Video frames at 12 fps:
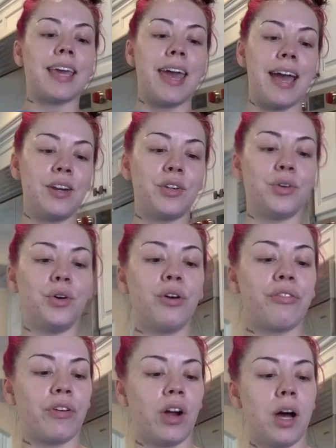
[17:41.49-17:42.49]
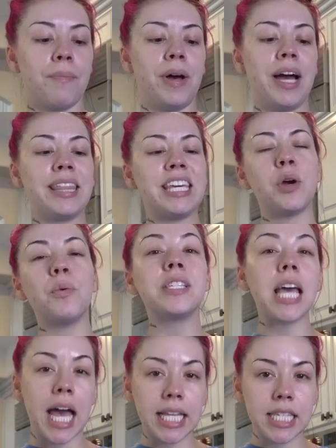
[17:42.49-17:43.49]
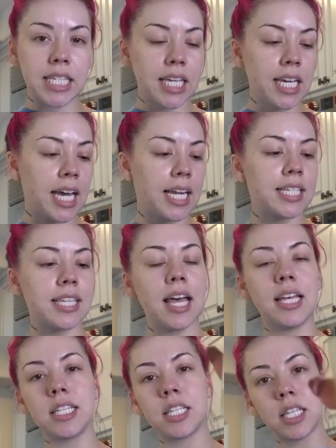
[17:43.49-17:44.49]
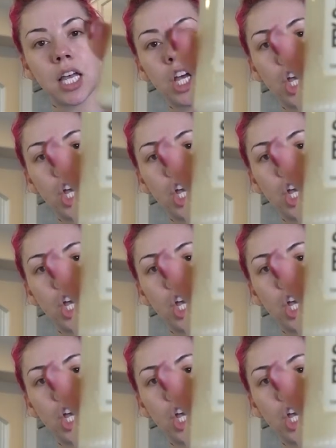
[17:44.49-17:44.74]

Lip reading: candle from, I think it was Etsy, and it says,